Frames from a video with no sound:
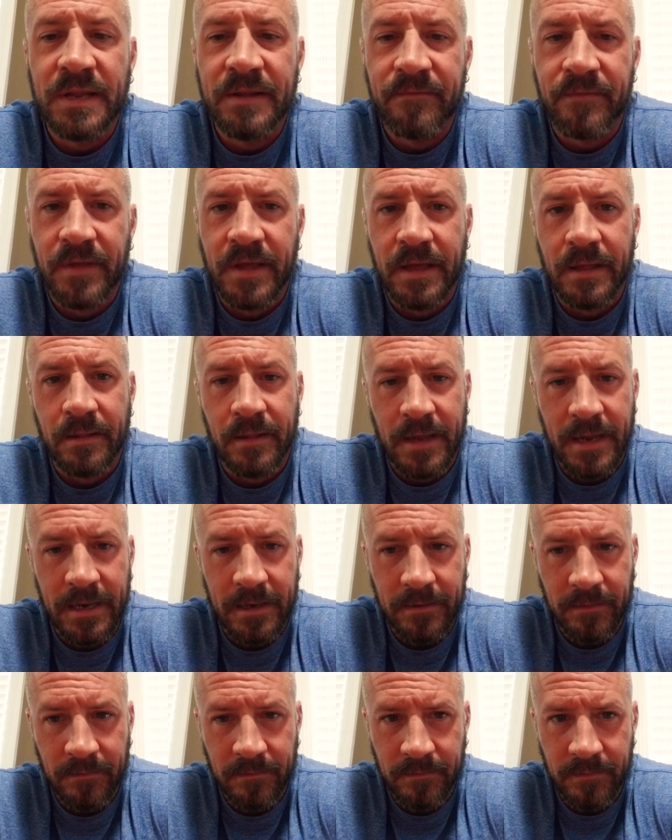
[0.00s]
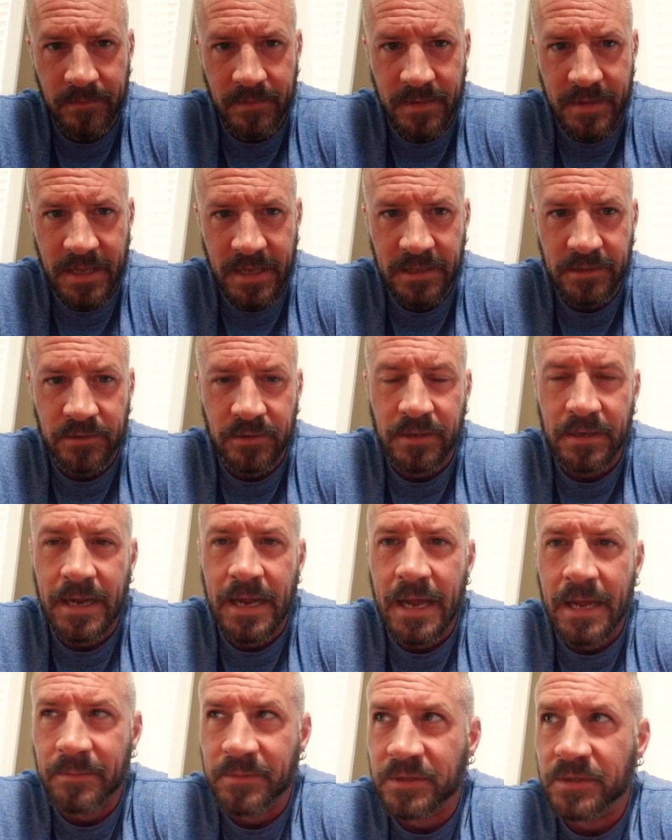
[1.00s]
that like things are
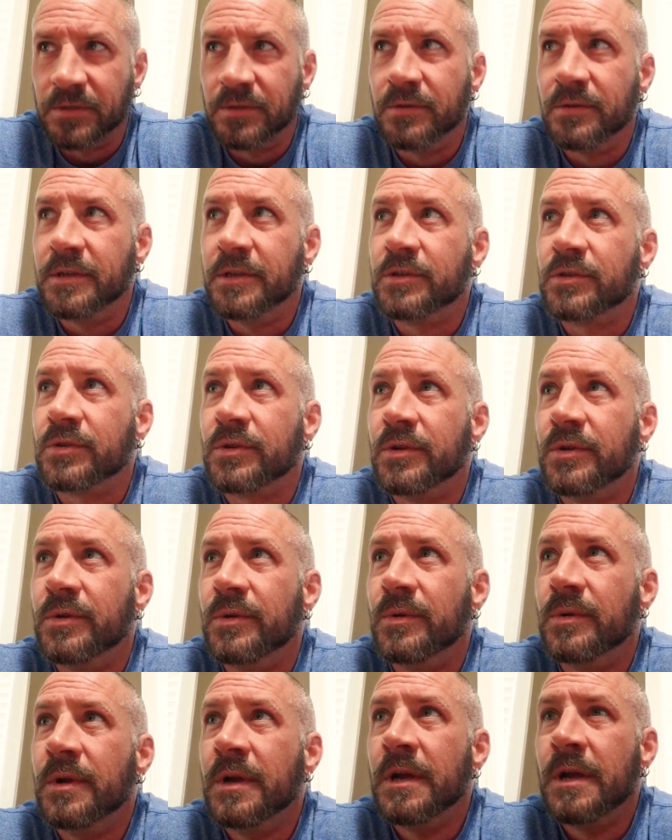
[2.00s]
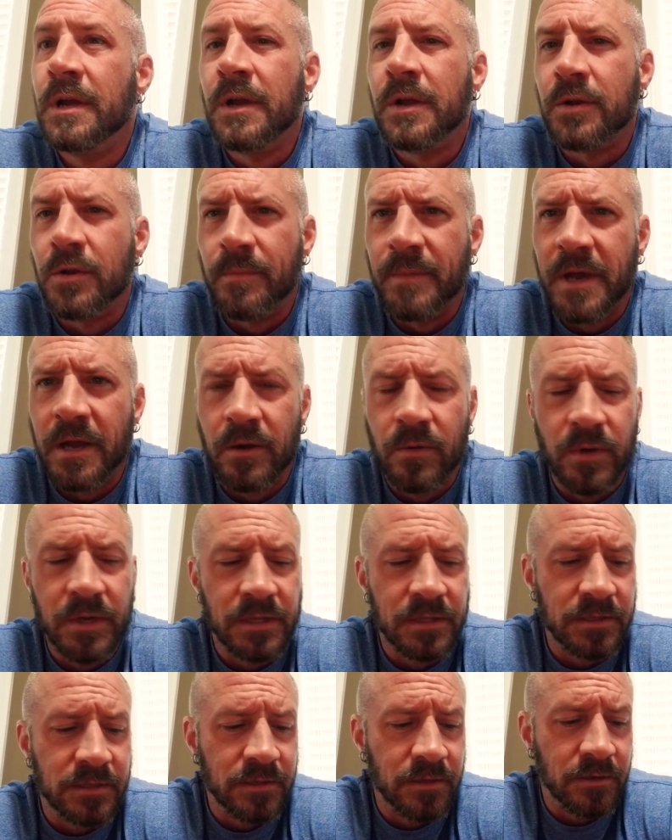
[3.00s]
absolutely true no matter what
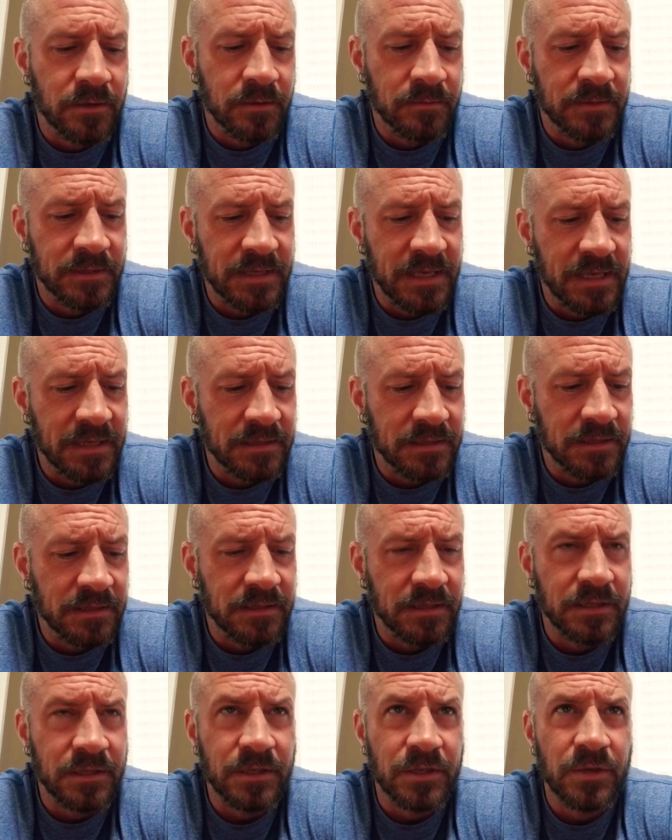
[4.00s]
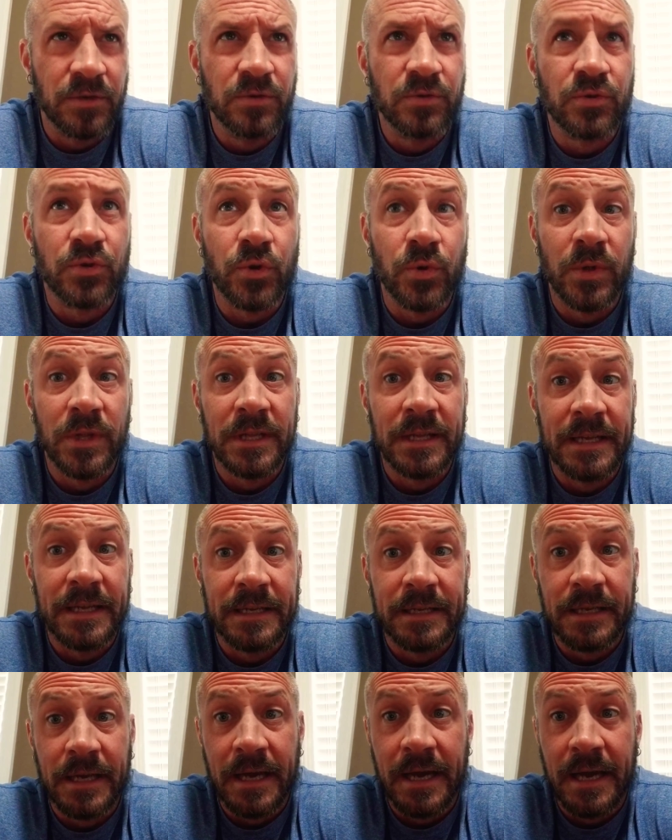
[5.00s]
the circumstances. It's usually
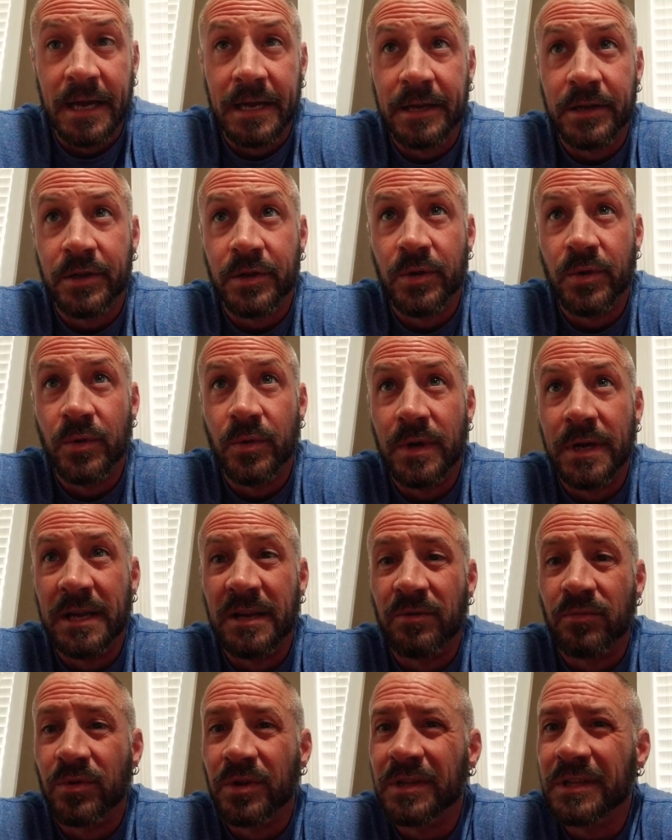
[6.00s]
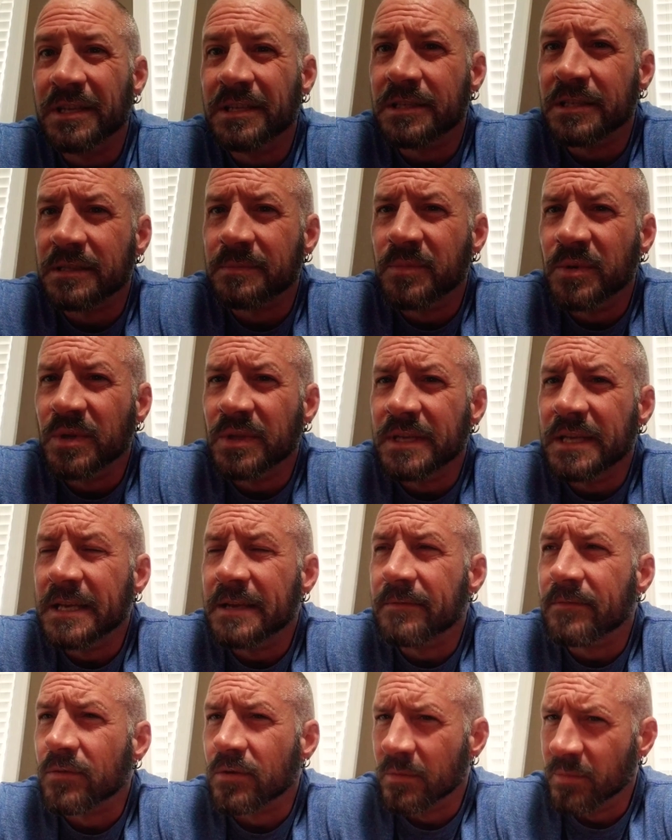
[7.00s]
tied to a religious
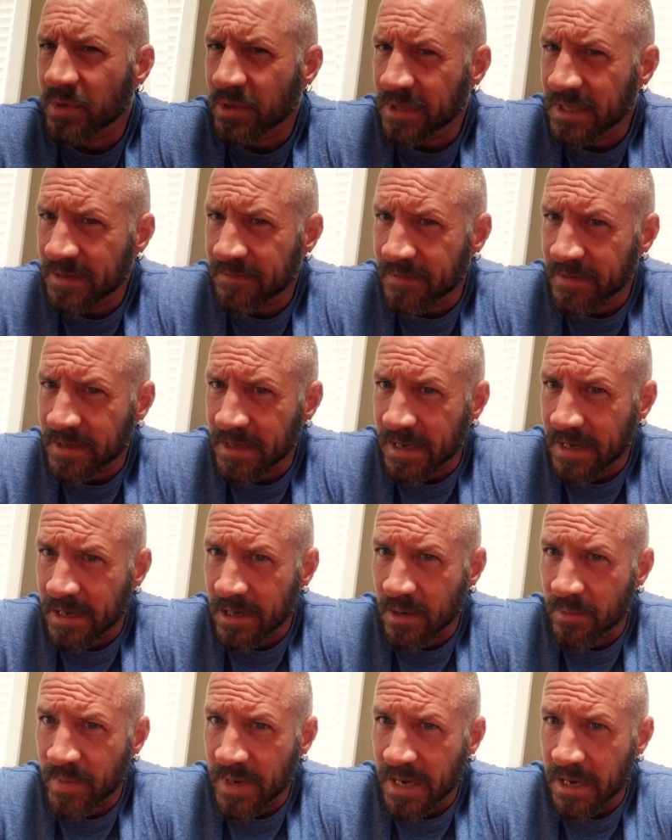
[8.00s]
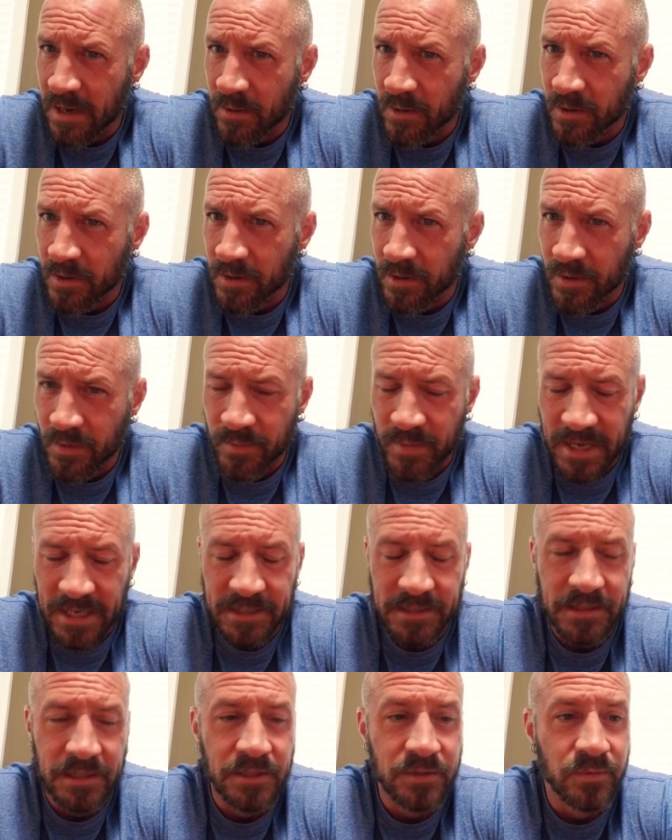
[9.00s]
belief or a belief in a higher power who
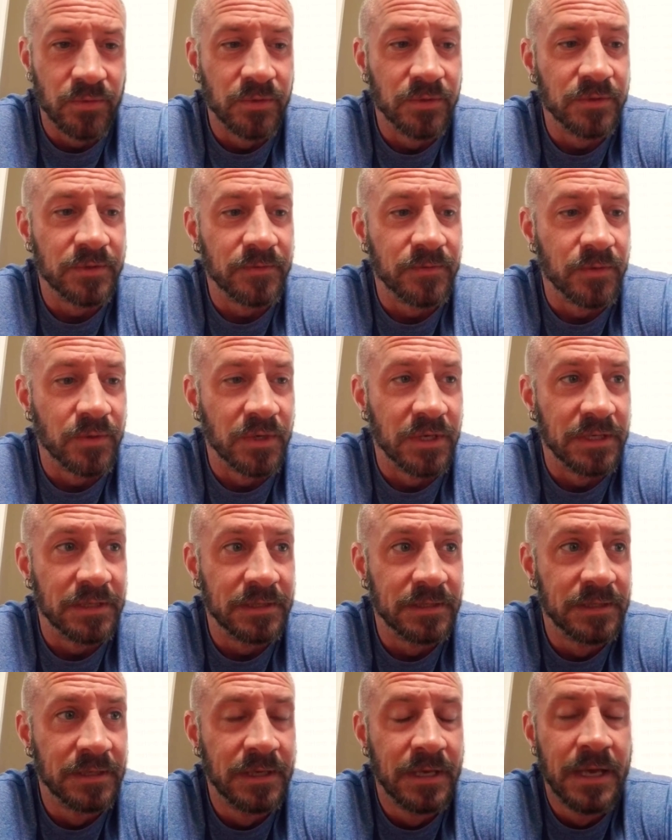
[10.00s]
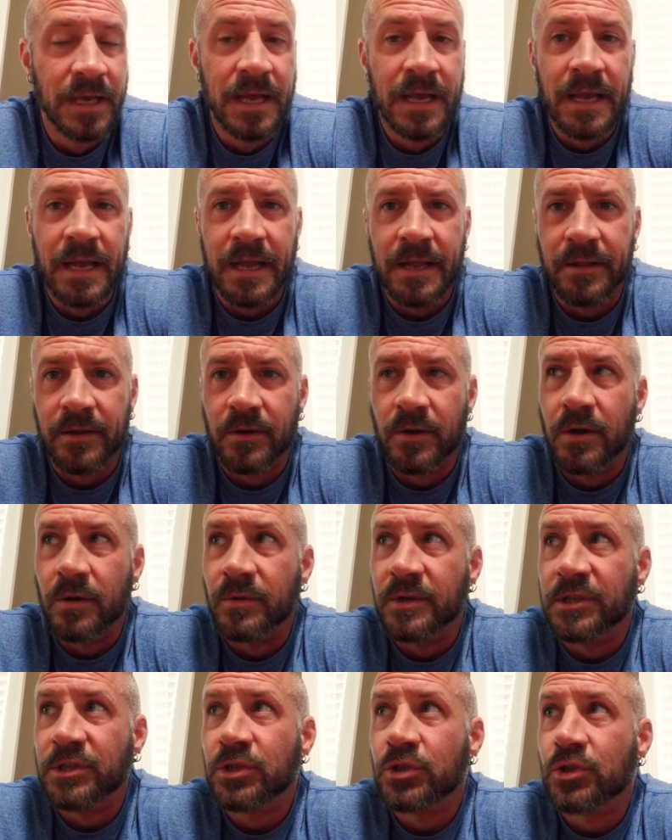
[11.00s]
makes these rules for us, and they're
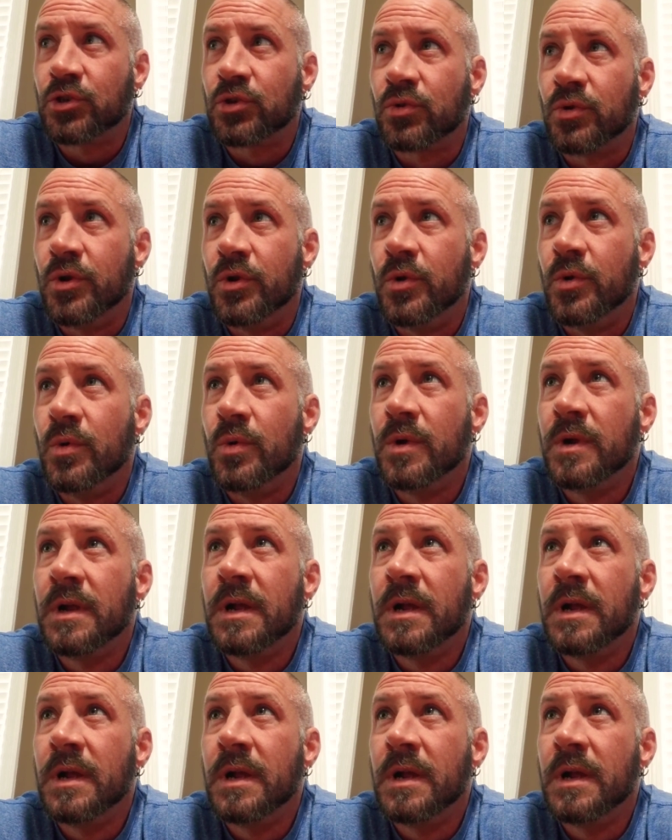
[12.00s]
always true.